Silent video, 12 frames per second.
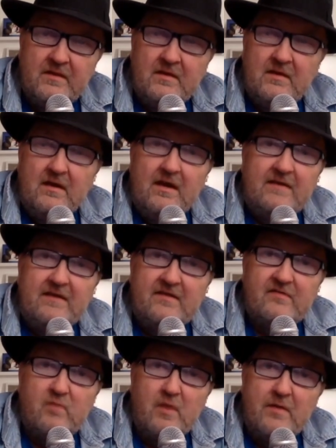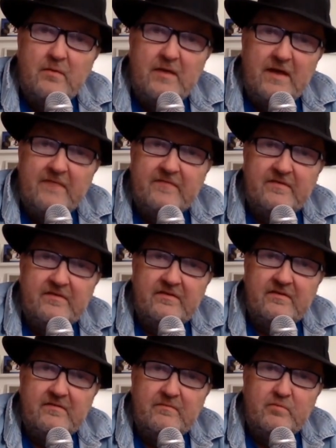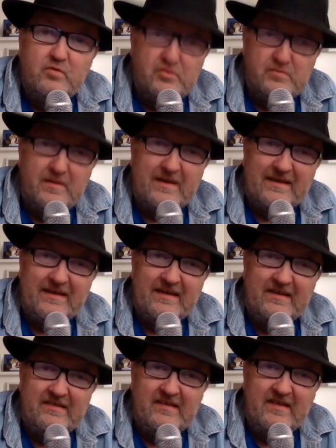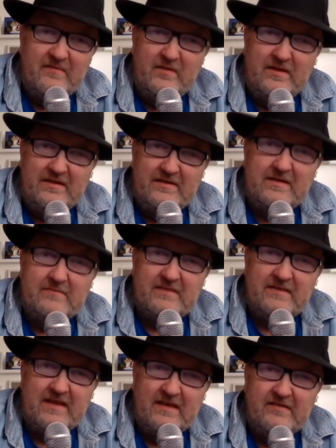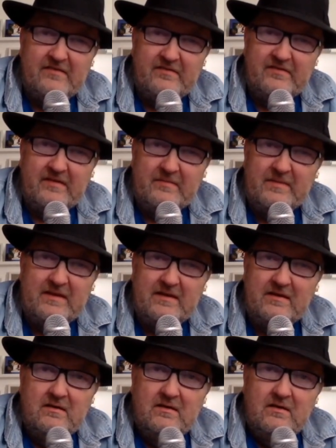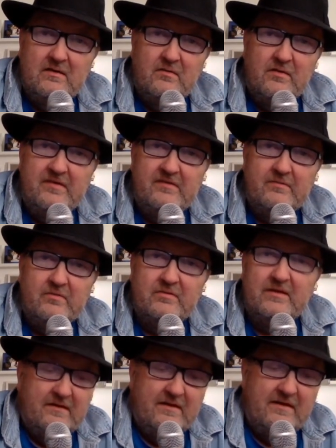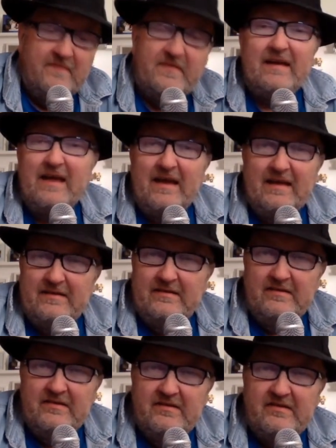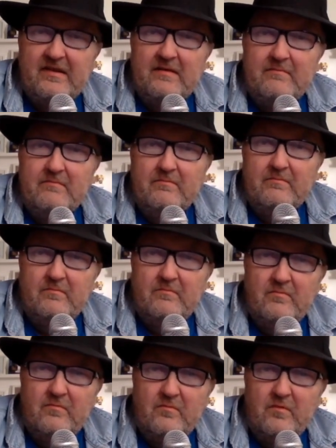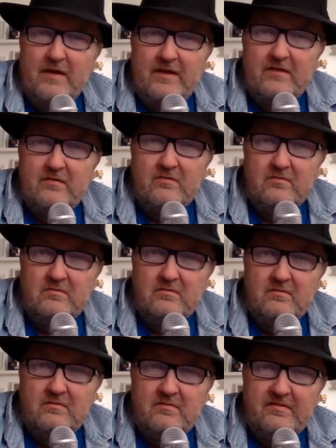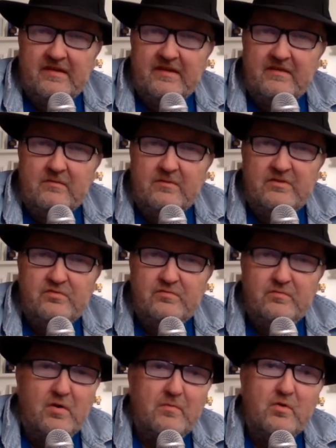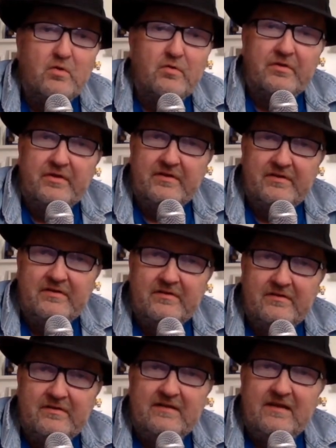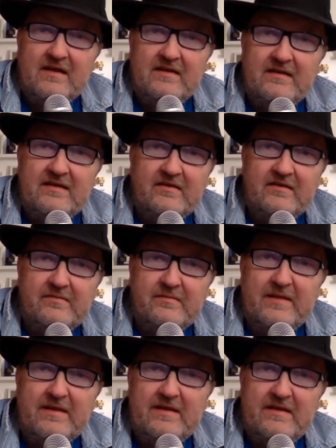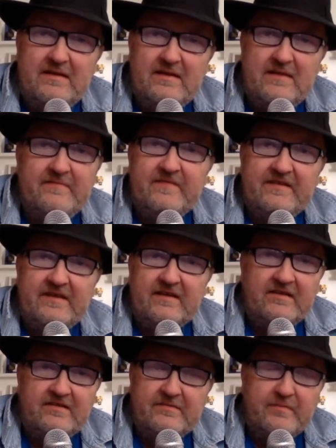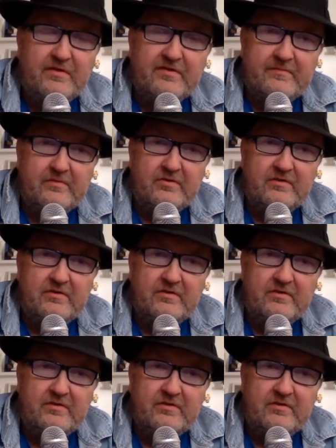And that's why we have to push back against every attempt to cancel something reasonable. Now, if they had some radical saying that we should bomb and kill as many infidel as possible